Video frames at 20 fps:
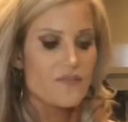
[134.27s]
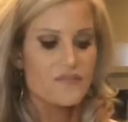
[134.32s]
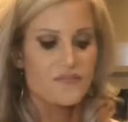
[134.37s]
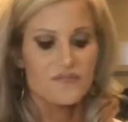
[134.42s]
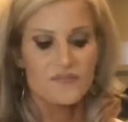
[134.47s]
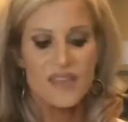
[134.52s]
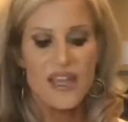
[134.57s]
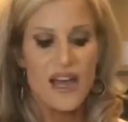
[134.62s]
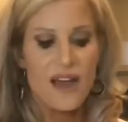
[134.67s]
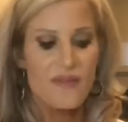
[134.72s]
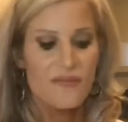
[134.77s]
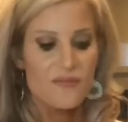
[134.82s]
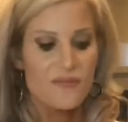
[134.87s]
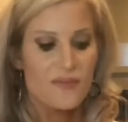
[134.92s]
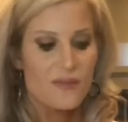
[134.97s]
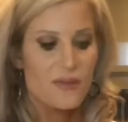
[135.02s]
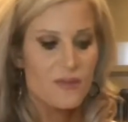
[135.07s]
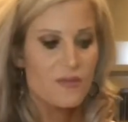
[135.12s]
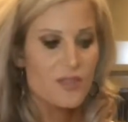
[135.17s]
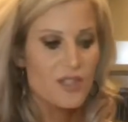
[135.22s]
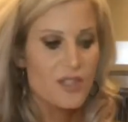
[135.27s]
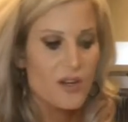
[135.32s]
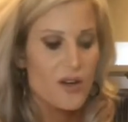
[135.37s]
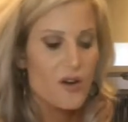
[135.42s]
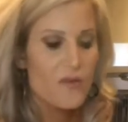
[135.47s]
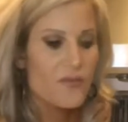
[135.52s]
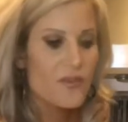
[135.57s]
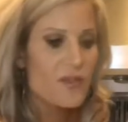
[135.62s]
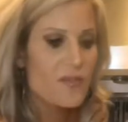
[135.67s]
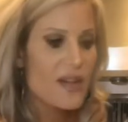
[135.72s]
yeah, just gonna
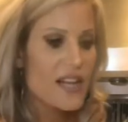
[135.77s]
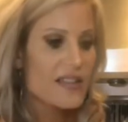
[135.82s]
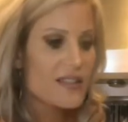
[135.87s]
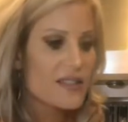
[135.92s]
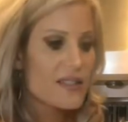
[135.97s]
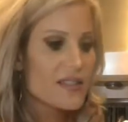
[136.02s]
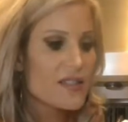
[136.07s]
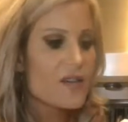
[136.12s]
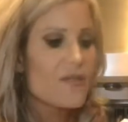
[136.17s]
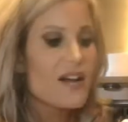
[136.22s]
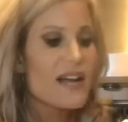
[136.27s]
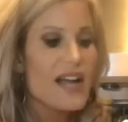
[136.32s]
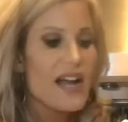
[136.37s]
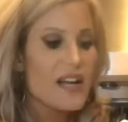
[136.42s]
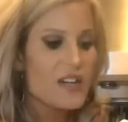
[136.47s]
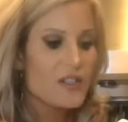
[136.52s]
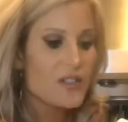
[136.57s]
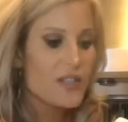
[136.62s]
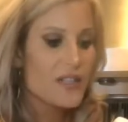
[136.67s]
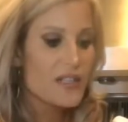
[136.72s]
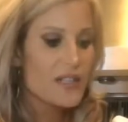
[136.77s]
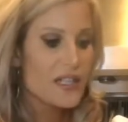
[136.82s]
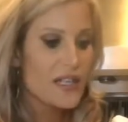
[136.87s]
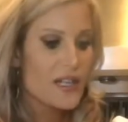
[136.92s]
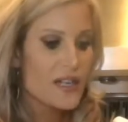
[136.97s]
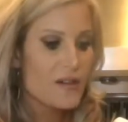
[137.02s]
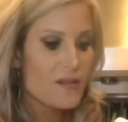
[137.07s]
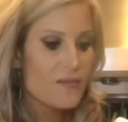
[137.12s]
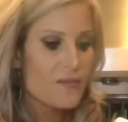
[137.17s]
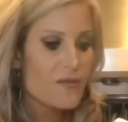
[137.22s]
hope for the best. So I actually
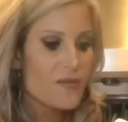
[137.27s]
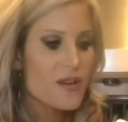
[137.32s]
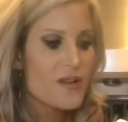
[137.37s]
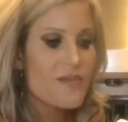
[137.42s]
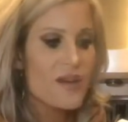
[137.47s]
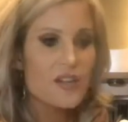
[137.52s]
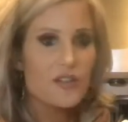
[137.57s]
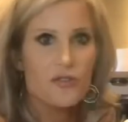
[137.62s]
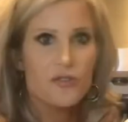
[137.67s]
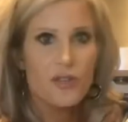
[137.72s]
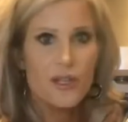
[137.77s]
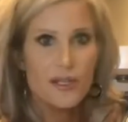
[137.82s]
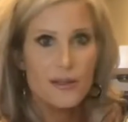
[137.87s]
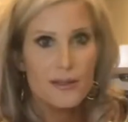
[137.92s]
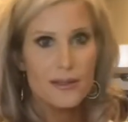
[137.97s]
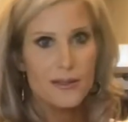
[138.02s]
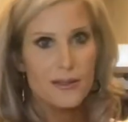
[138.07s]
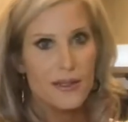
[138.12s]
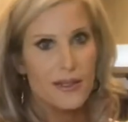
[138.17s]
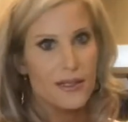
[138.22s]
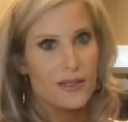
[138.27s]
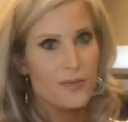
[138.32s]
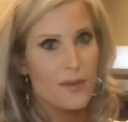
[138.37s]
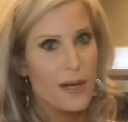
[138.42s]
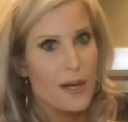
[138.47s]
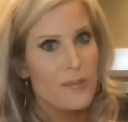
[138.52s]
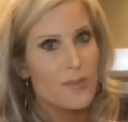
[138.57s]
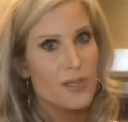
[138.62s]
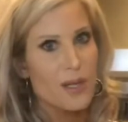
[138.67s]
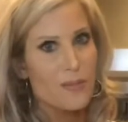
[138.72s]
did pre-measure this, so that's
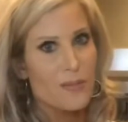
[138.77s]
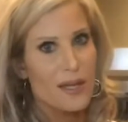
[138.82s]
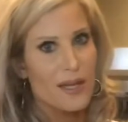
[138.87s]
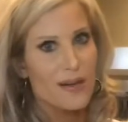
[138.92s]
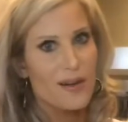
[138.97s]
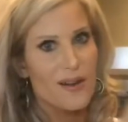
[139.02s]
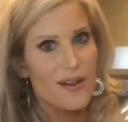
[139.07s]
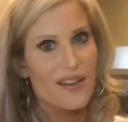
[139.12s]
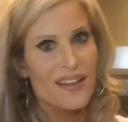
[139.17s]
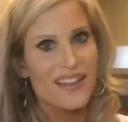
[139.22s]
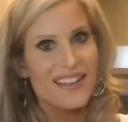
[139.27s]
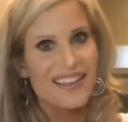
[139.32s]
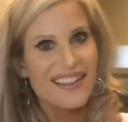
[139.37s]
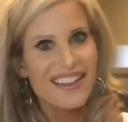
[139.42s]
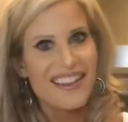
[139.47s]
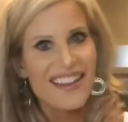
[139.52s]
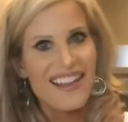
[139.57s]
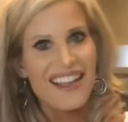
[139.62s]
why I'm dumping it all in.